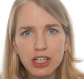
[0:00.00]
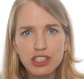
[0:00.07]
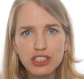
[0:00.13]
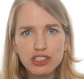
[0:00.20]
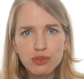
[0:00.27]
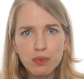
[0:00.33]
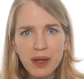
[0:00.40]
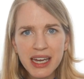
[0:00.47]

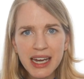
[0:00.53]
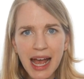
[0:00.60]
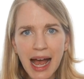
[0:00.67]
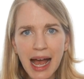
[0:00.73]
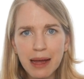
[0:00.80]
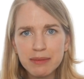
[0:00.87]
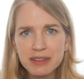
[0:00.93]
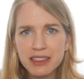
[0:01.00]
Sweet
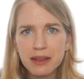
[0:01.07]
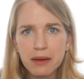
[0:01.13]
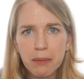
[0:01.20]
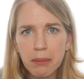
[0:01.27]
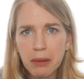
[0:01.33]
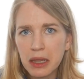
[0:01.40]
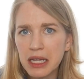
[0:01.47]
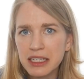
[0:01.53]
abs
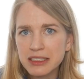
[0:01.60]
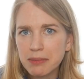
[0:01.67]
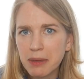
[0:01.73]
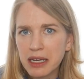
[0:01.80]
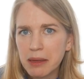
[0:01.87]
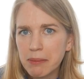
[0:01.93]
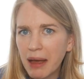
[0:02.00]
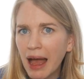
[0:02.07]
plus
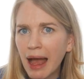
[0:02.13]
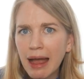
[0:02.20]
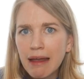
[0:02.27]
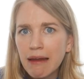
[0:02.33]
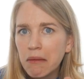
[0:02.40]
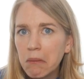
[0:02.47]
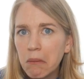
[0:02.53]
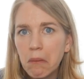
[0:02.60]
money
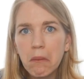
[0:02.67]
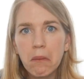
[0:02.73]
back.